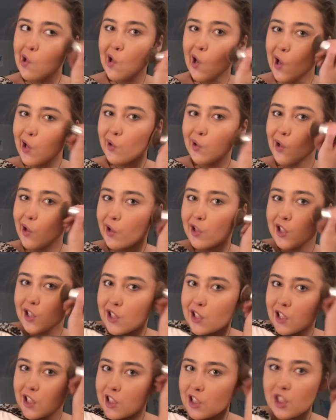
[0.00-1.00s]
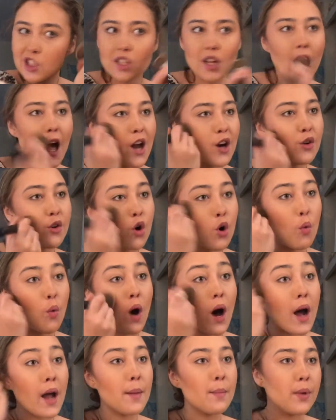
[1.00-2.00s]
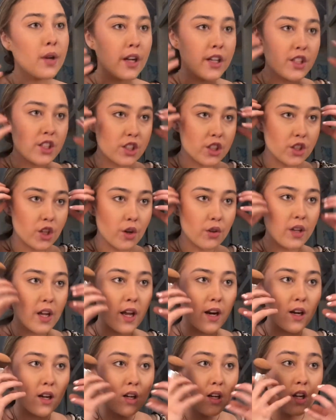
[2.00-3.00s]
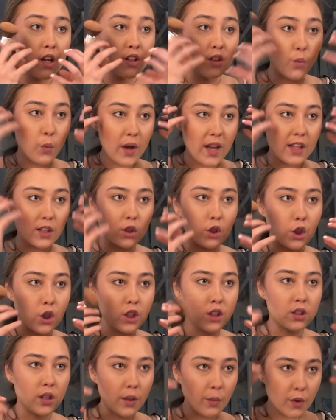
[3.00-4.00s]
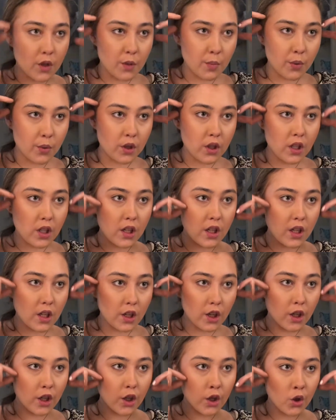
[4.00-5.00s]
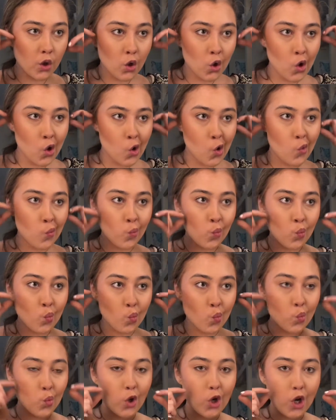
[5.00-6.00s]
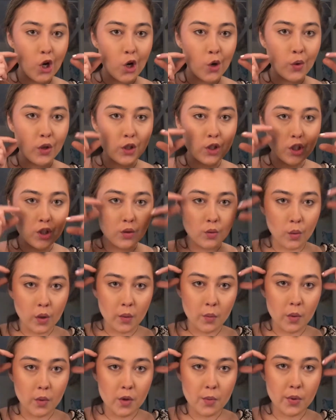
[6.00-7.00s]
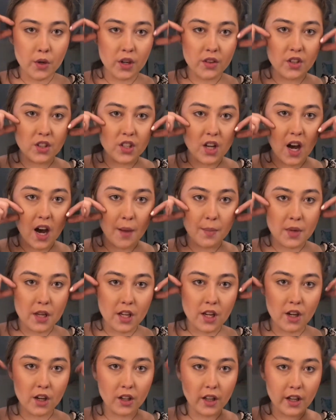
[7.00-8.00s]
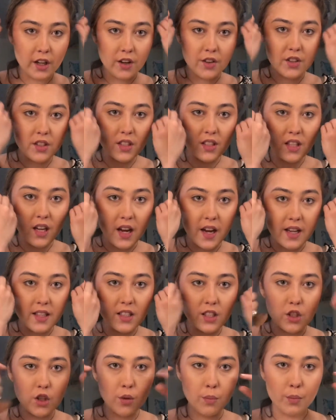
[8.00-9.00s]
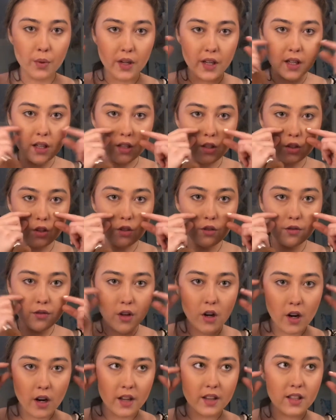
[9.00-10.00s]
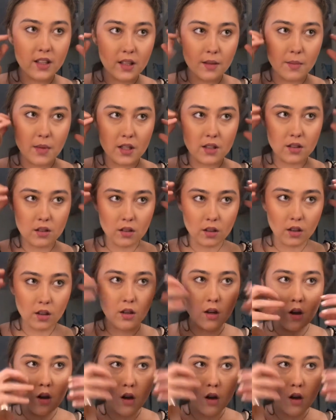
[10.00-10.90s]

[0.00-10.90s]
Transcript: I don't know, it's just I don't know why, but I just know that the way it looks, like when you put it here, you know, it just like when you put it at the top here, like on the sides, and you don't bring it in too far, I think it makes it look